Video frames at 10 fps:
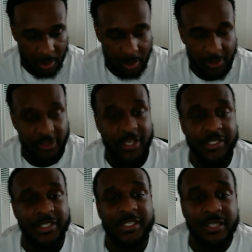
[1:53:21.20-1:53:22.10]
This
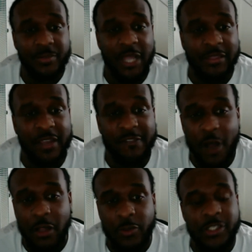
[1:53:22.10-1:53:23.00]
system that they
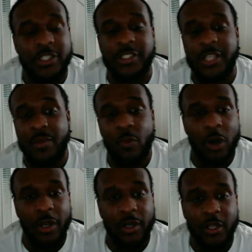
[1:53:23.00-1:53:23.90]
followed is the same
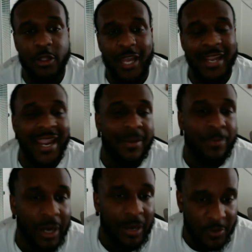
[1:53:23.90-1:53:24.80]
one that
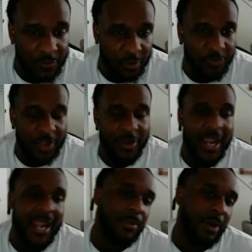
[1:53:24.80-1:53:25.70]
Abraham, their forefather
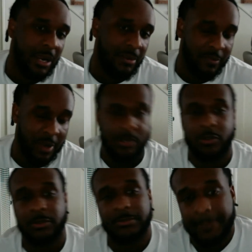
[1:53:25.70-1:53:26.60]
Abraham, followed,
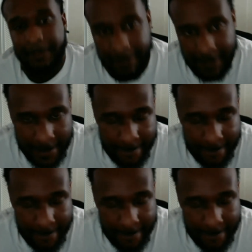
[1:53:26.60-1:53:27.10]
right?